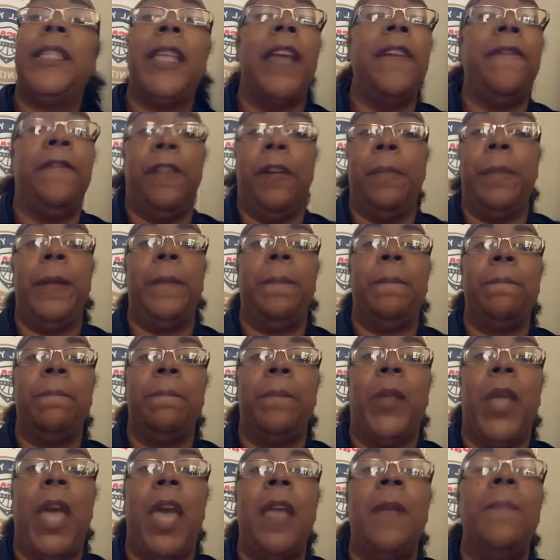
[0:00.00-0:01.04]
safe from it.
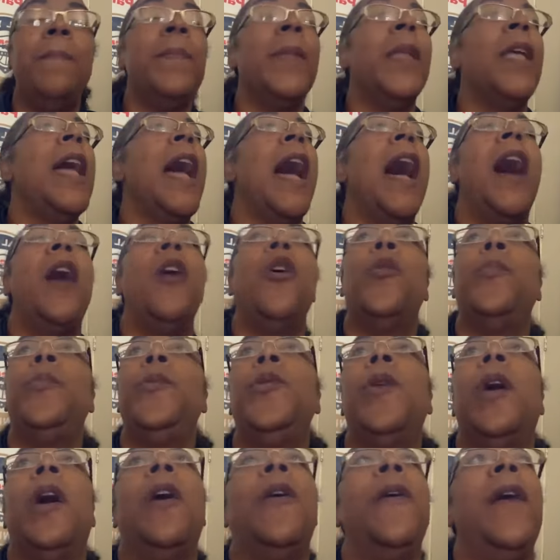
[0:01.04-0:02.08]
Okay? I hope
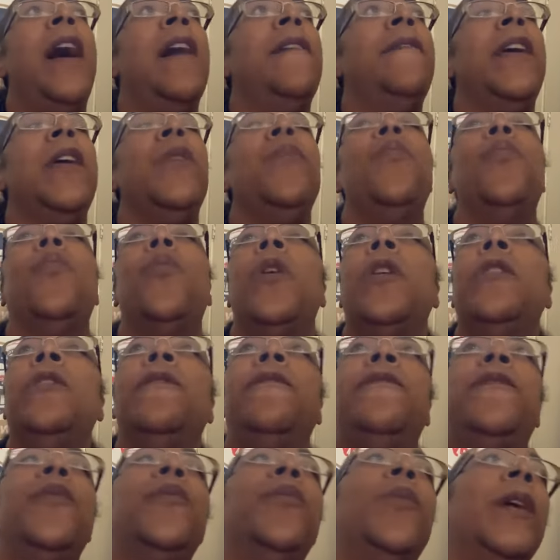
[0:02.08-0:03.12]
you all have a
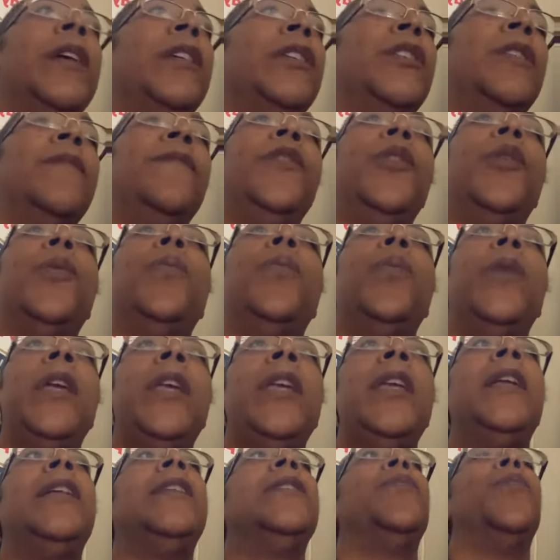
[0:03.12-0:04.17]
wonderful rest of your
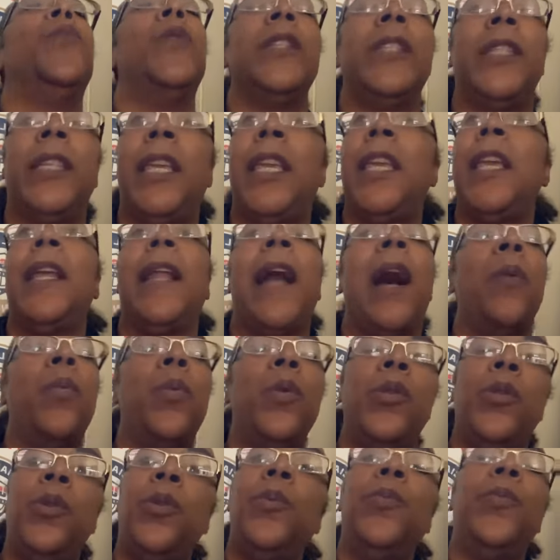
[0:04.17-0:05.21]
week. Once again,
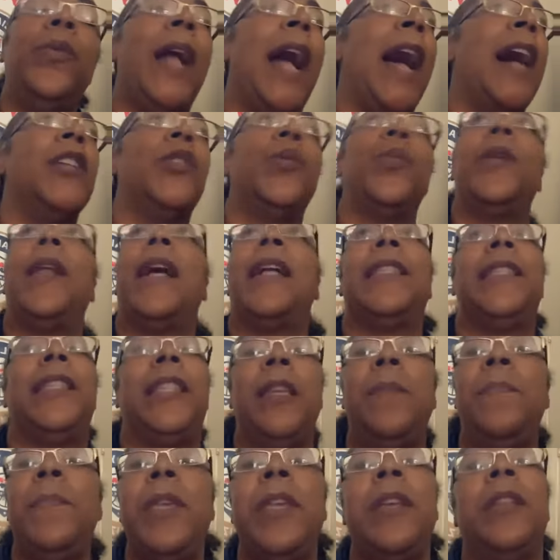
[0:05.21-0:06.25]
you guys will not
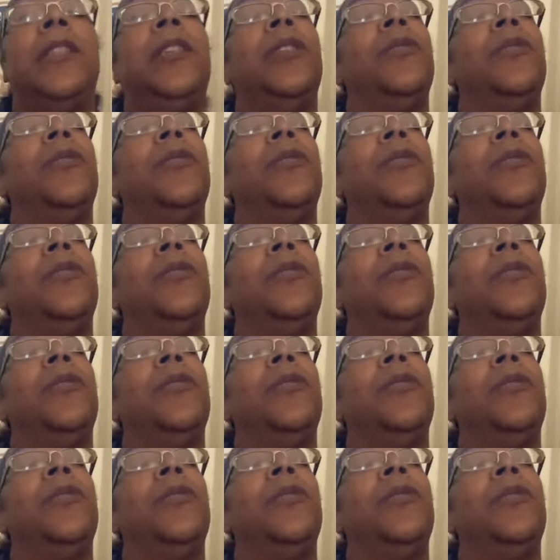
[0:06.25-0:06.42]
see me